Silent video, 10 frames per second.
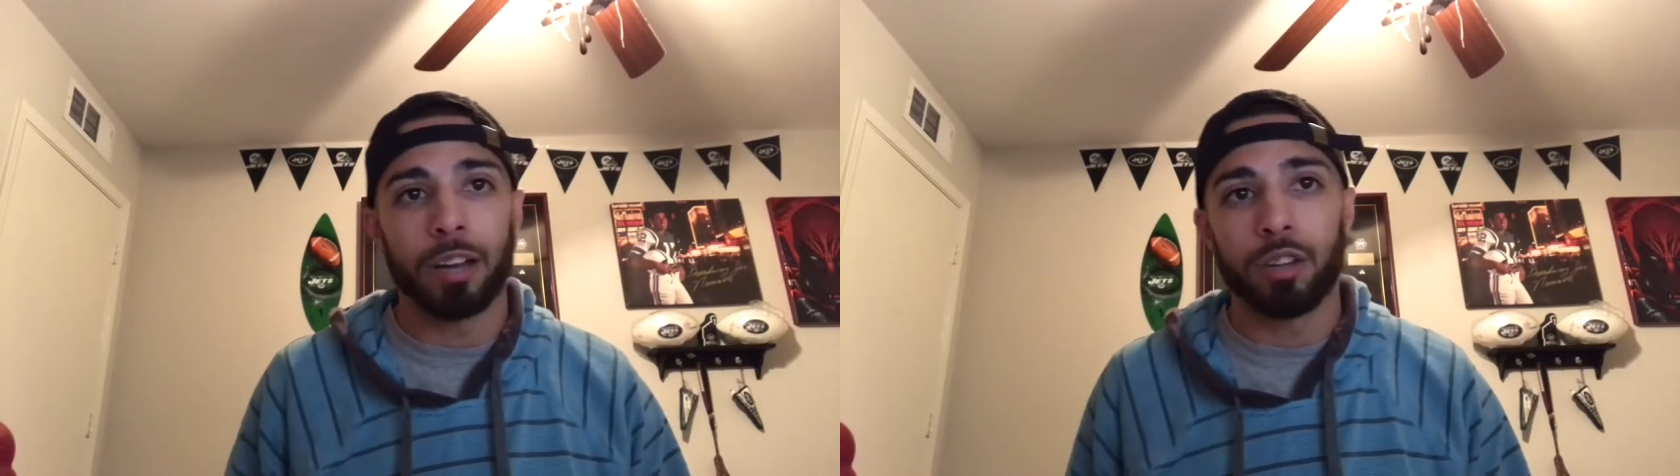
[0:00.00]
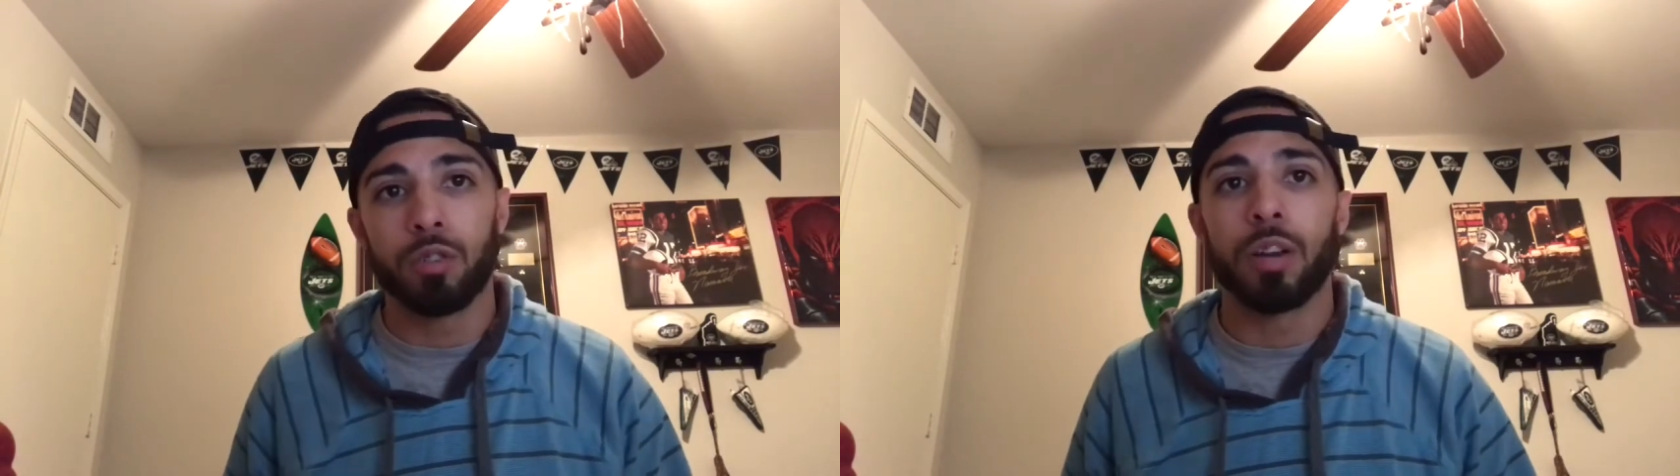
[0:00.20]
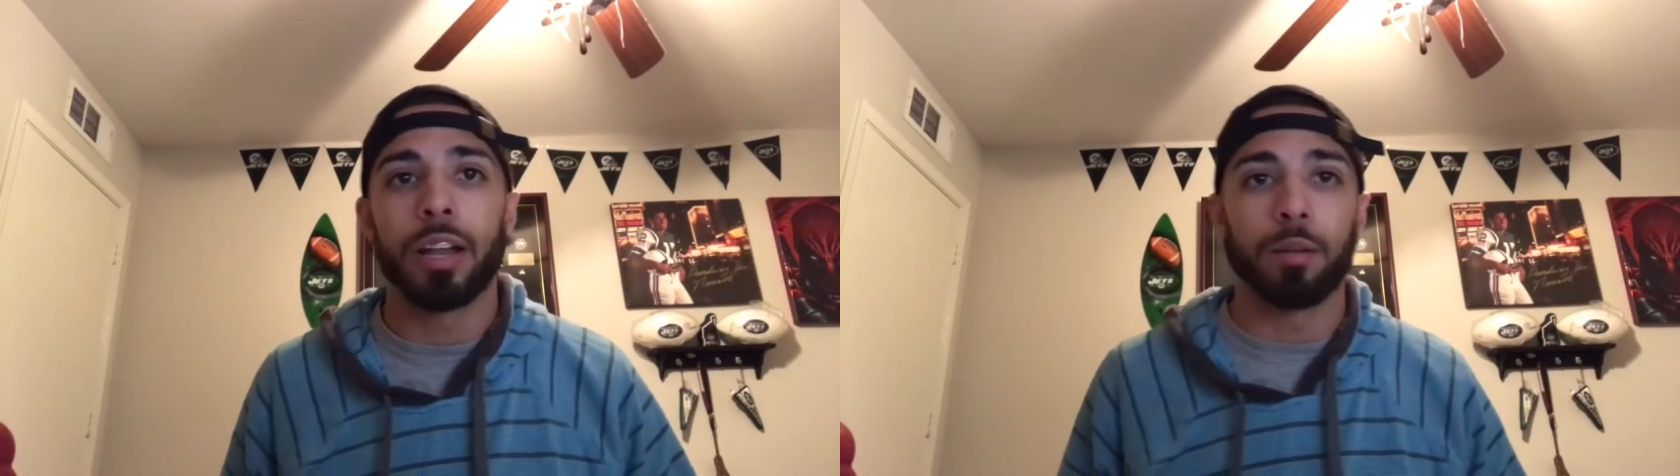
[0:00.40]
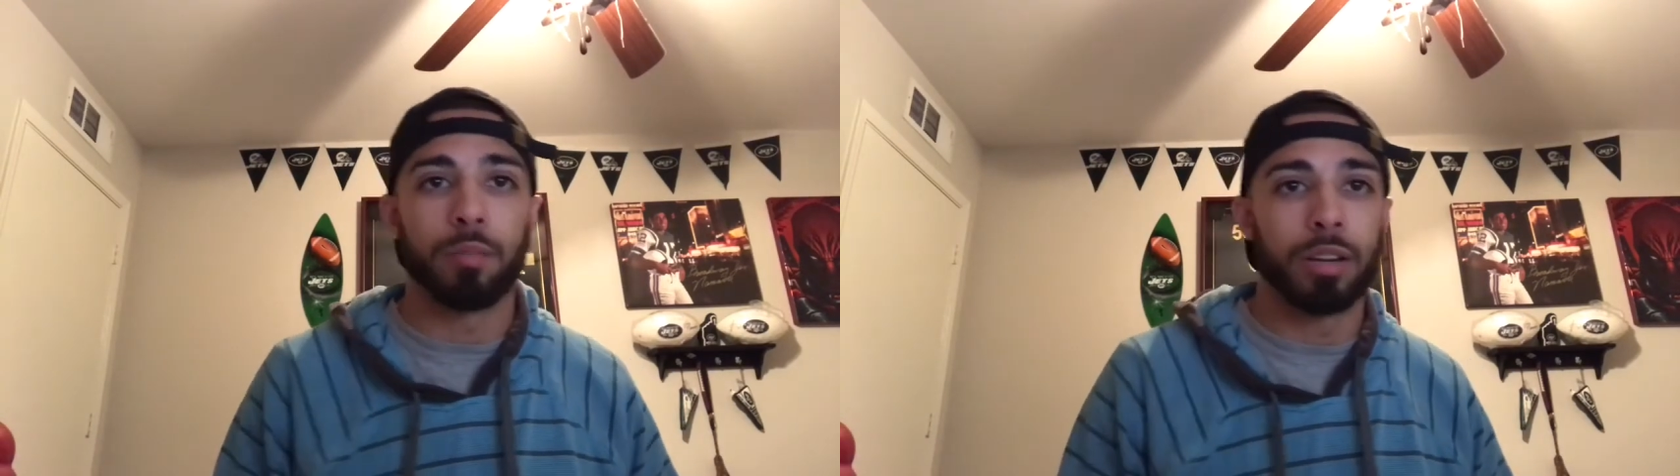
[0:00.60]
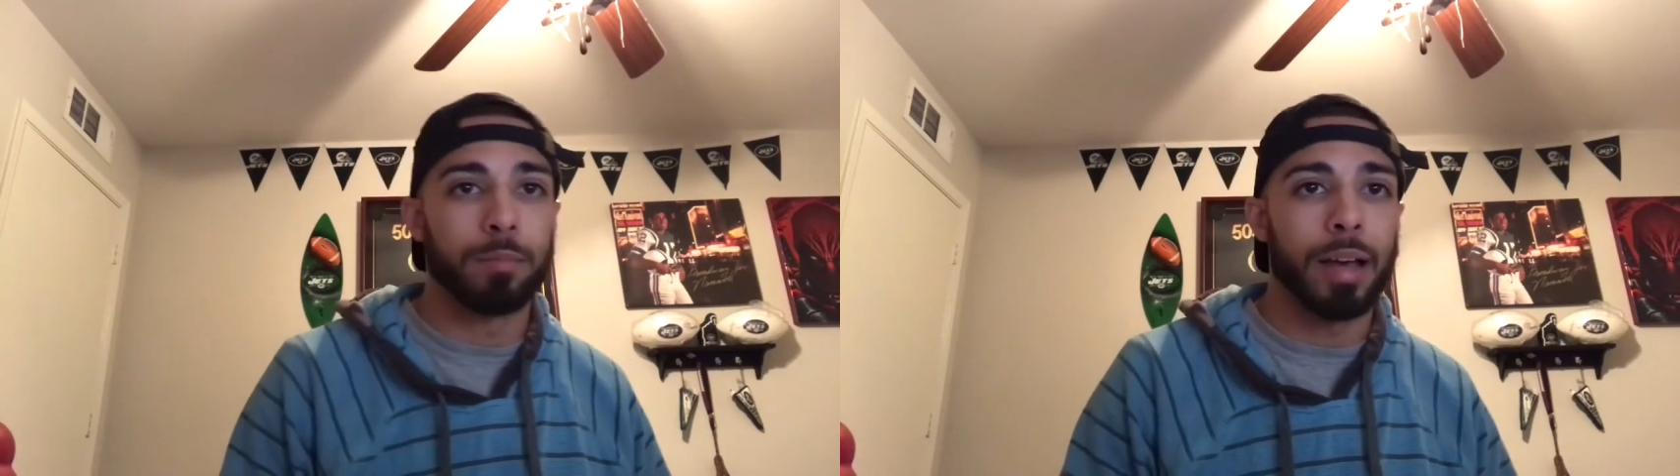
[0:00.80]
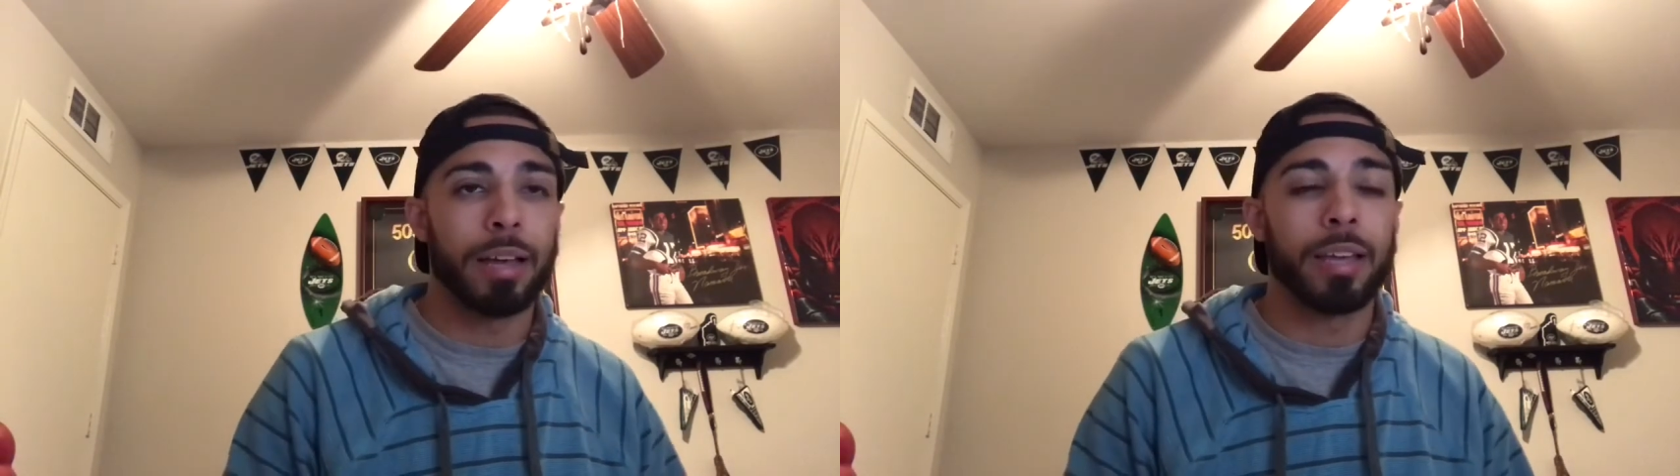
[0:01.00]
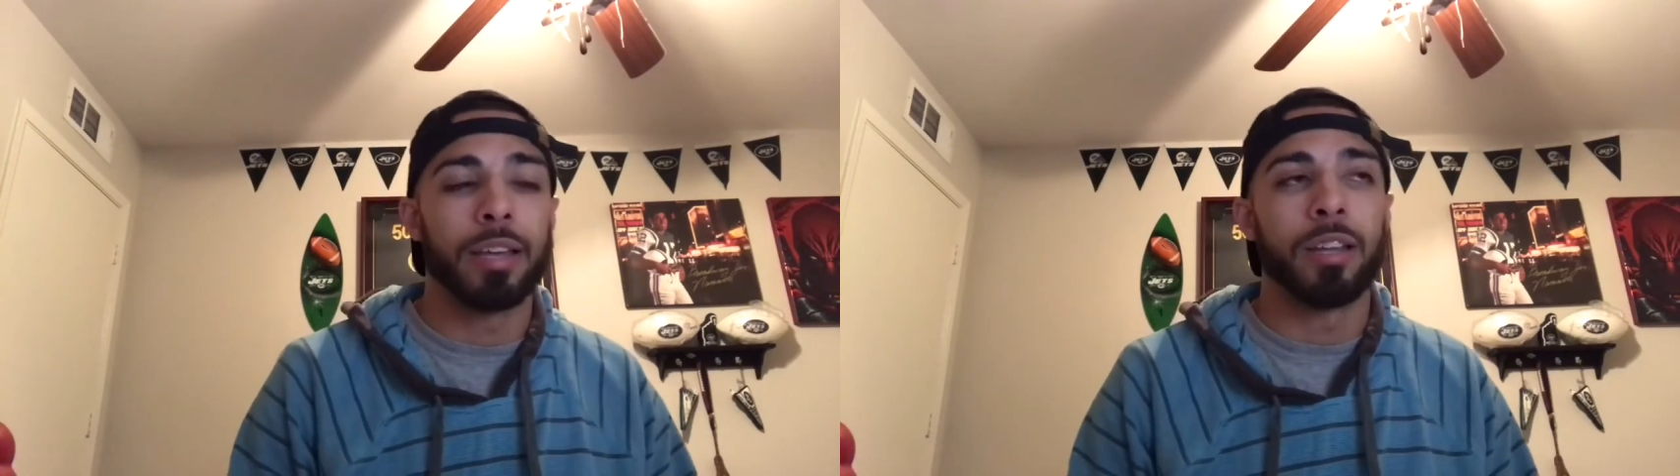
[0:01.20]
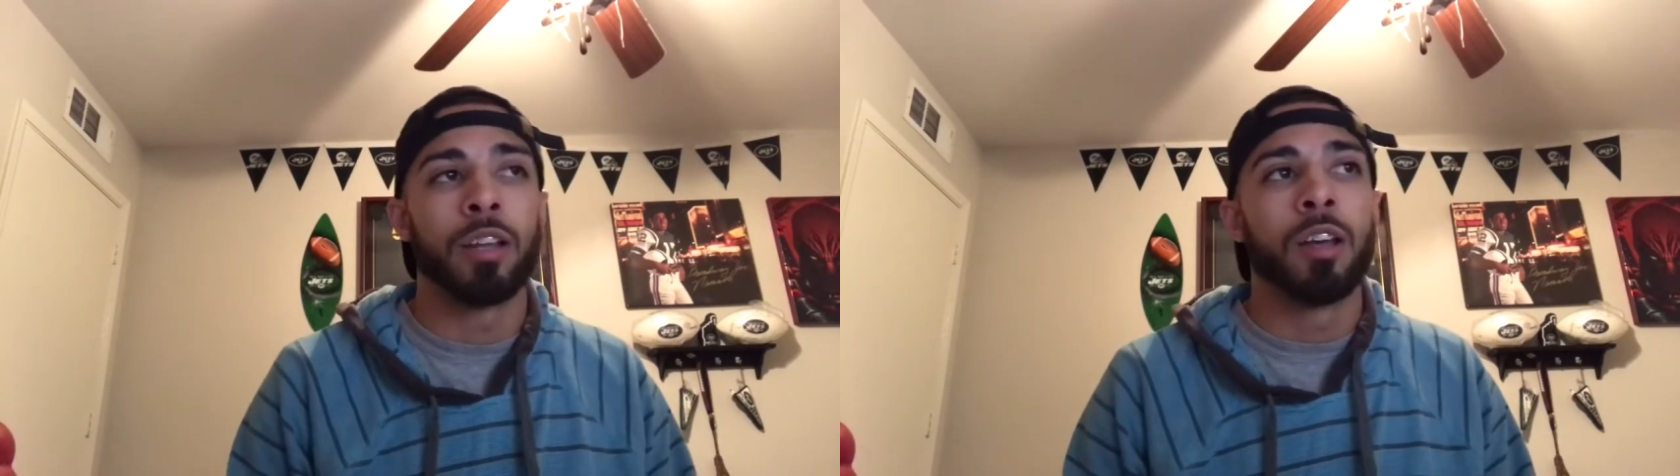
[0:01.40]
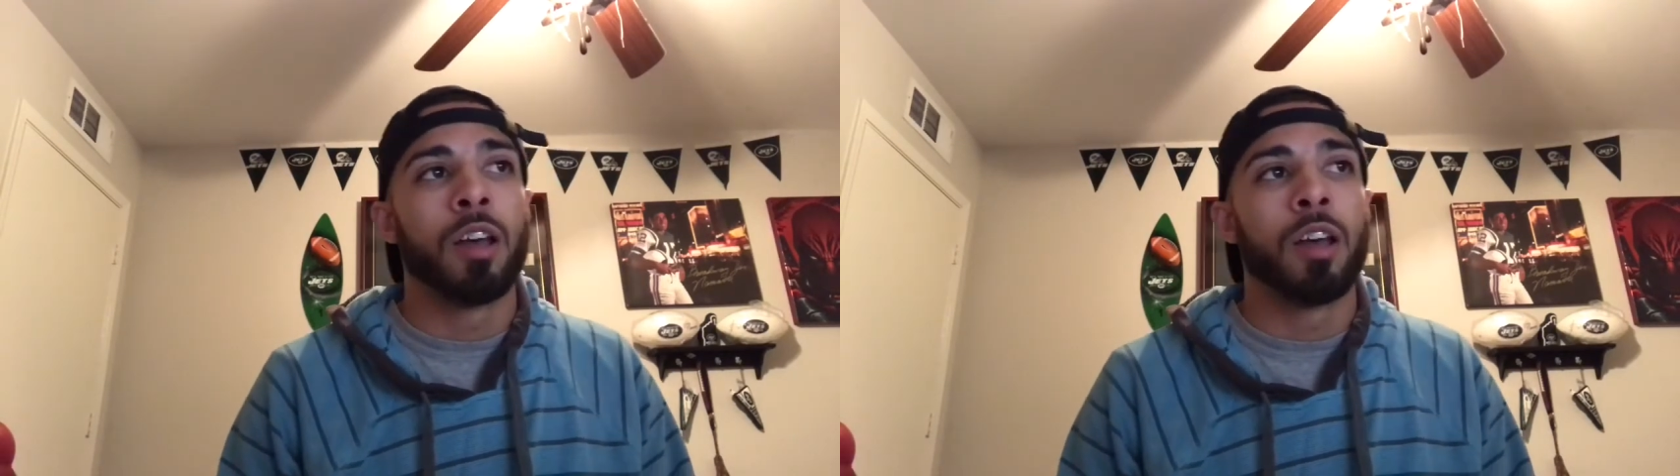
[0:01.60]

do and then bring them back in.